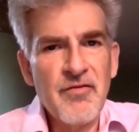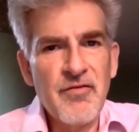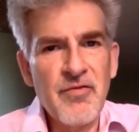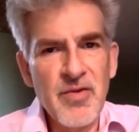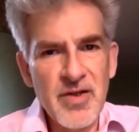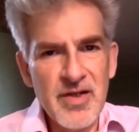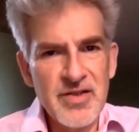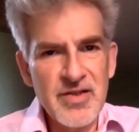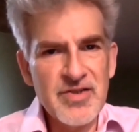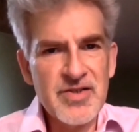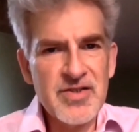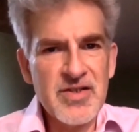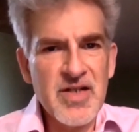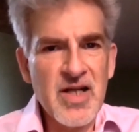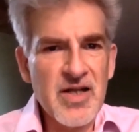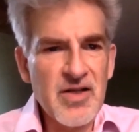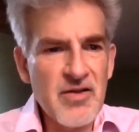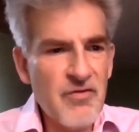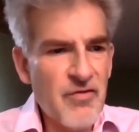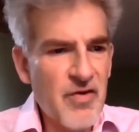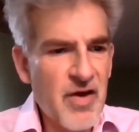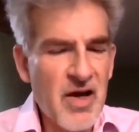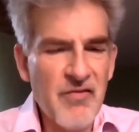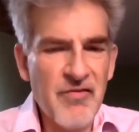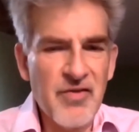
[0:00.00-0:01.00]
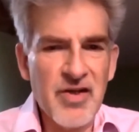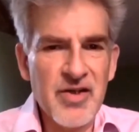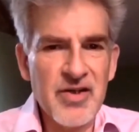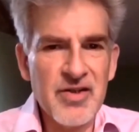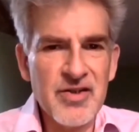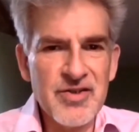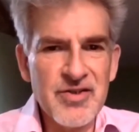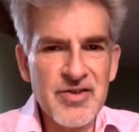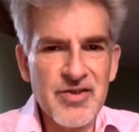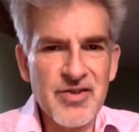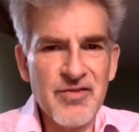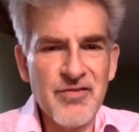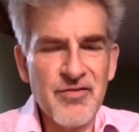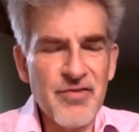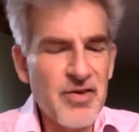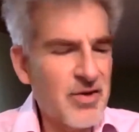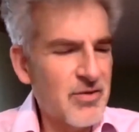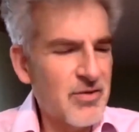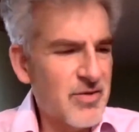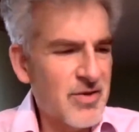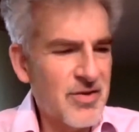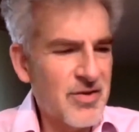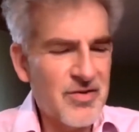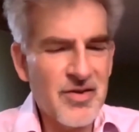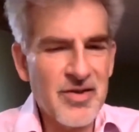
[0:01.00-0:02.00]
instead of having a sort
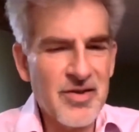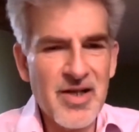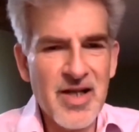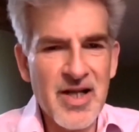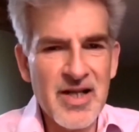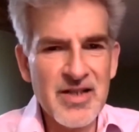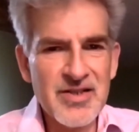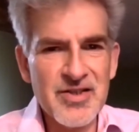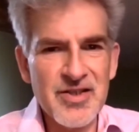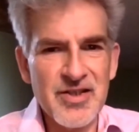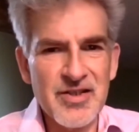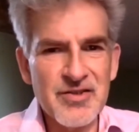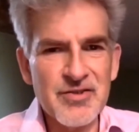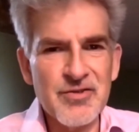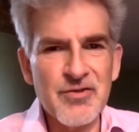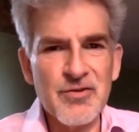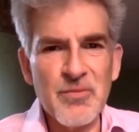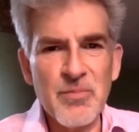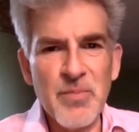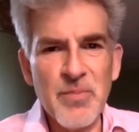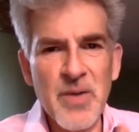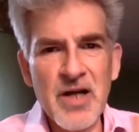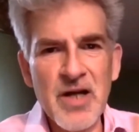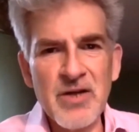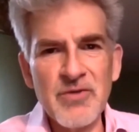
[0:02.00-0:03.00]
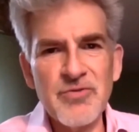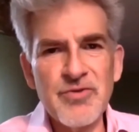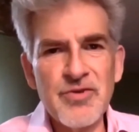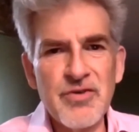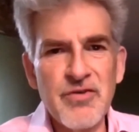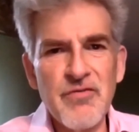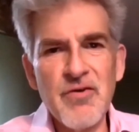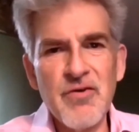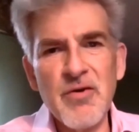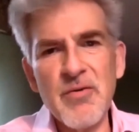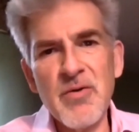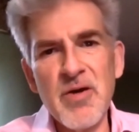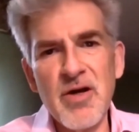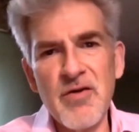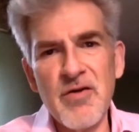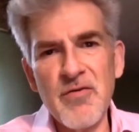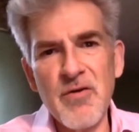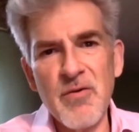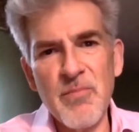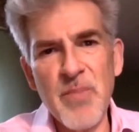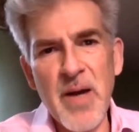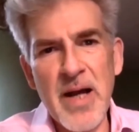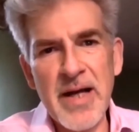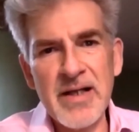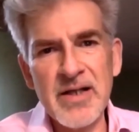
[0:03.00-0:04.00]
of the classic sort of boundary of
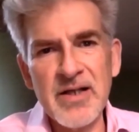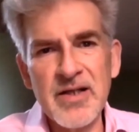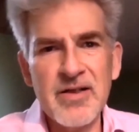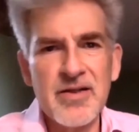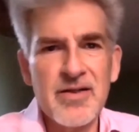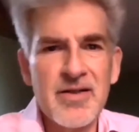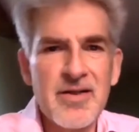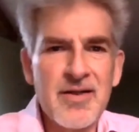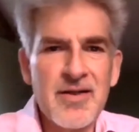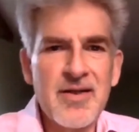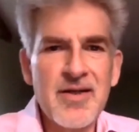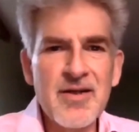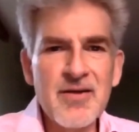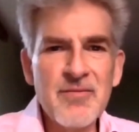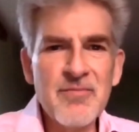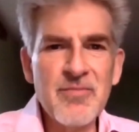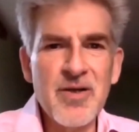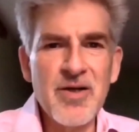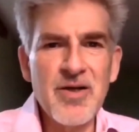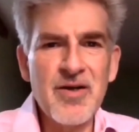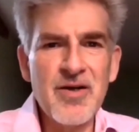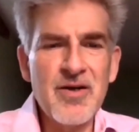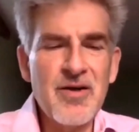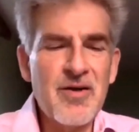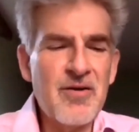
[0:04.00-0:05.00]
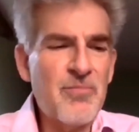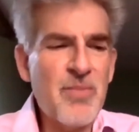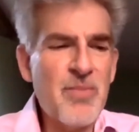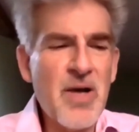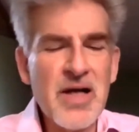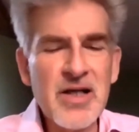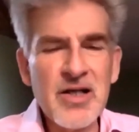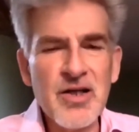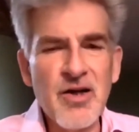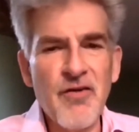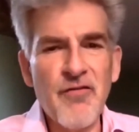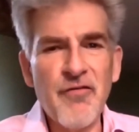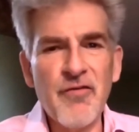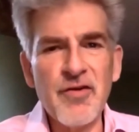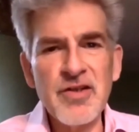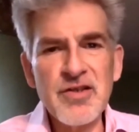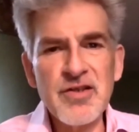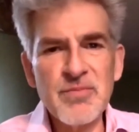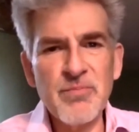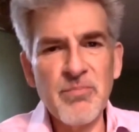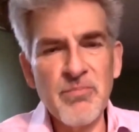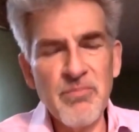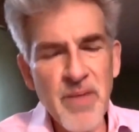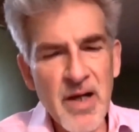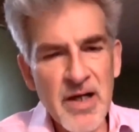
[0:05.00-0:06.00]
a bank back
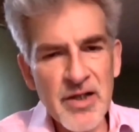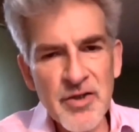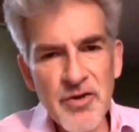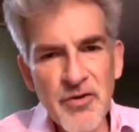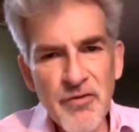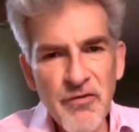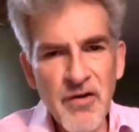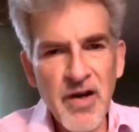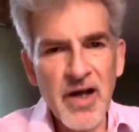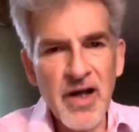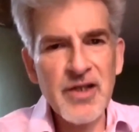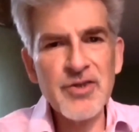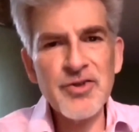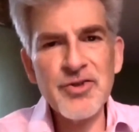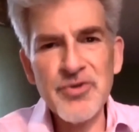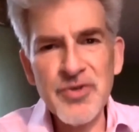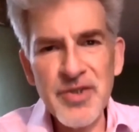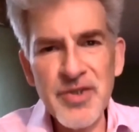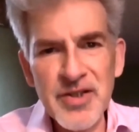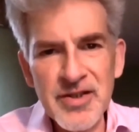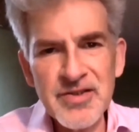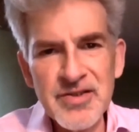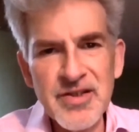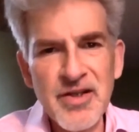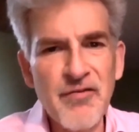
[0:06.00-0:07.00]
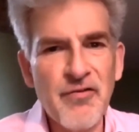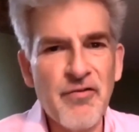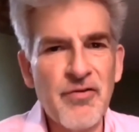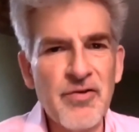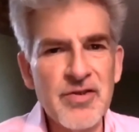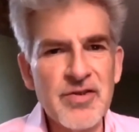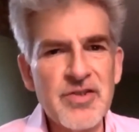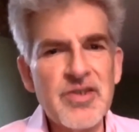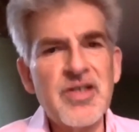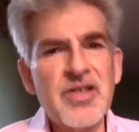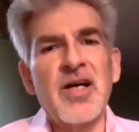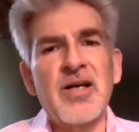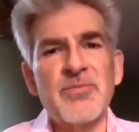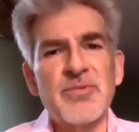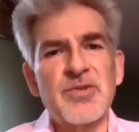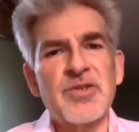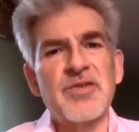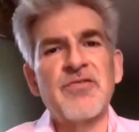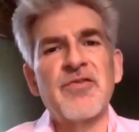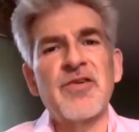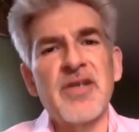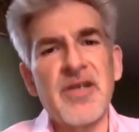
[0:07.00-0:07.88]
office manufacturing different types of